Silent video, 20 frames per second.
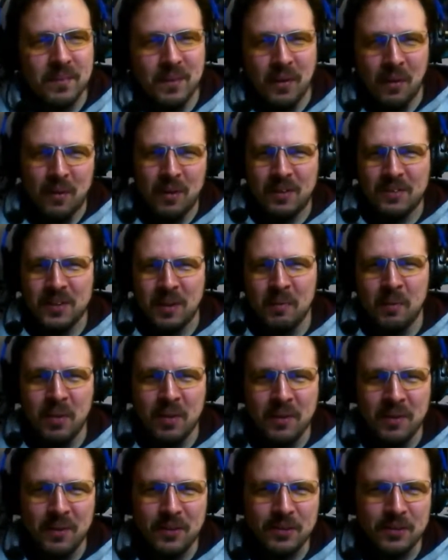Because I'm
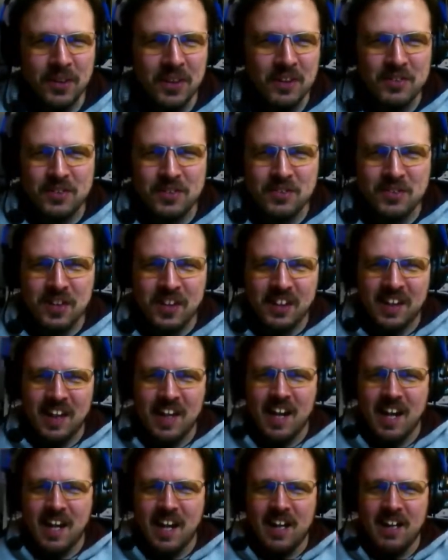one of those nerds that's like,
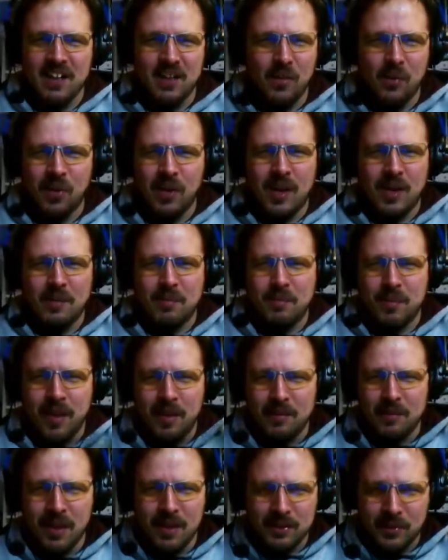yeah, don't worry,
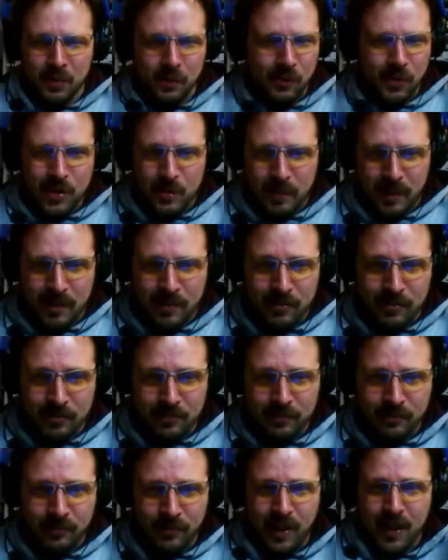I'm not too worried about
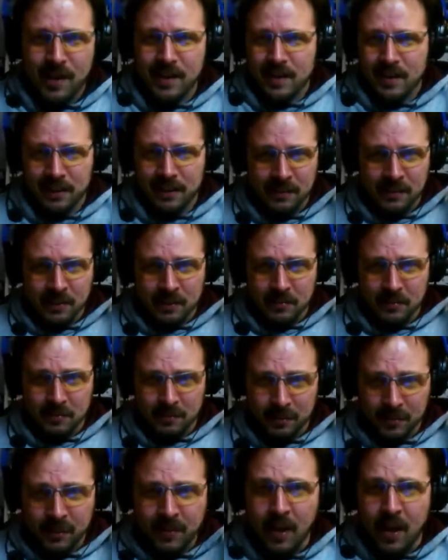fighting and
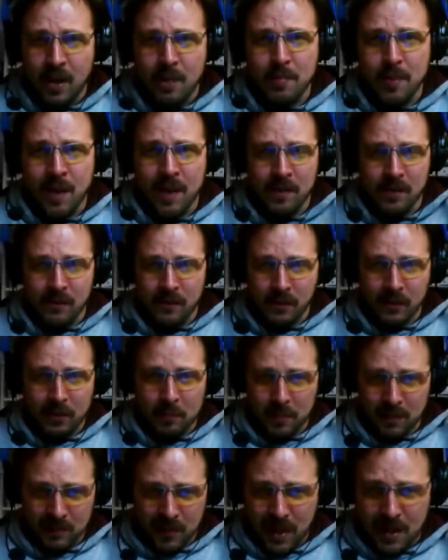combat, although it
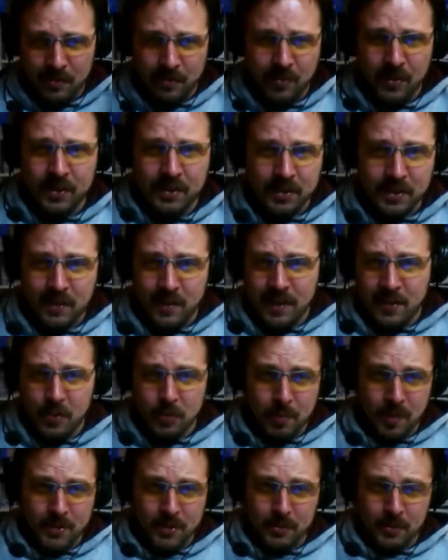can be a lot of fun to do that,
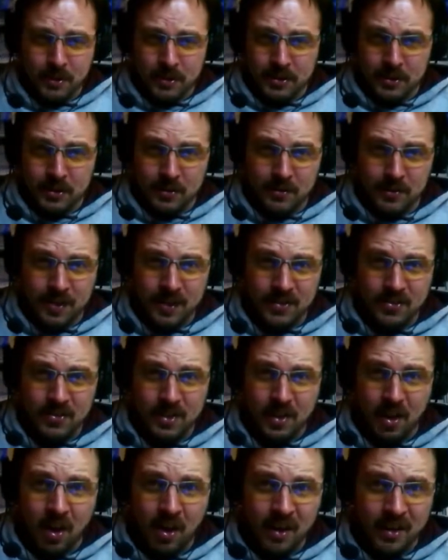especially when you do things
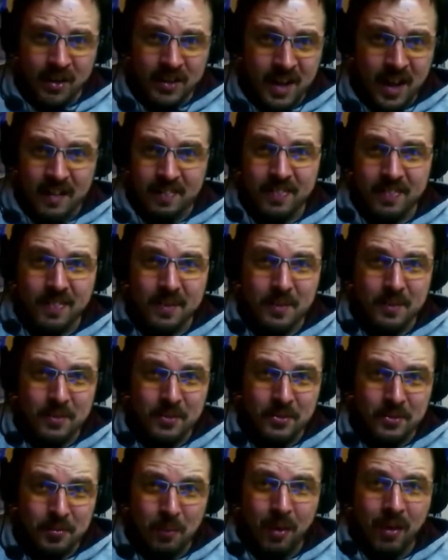that are not the
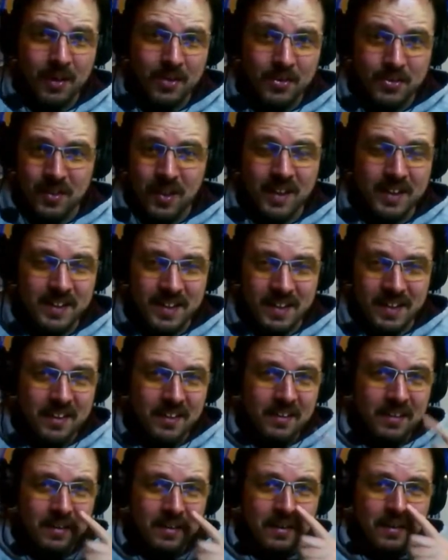smartest
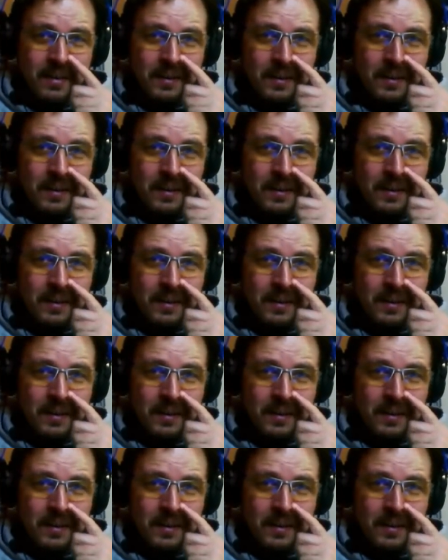idea,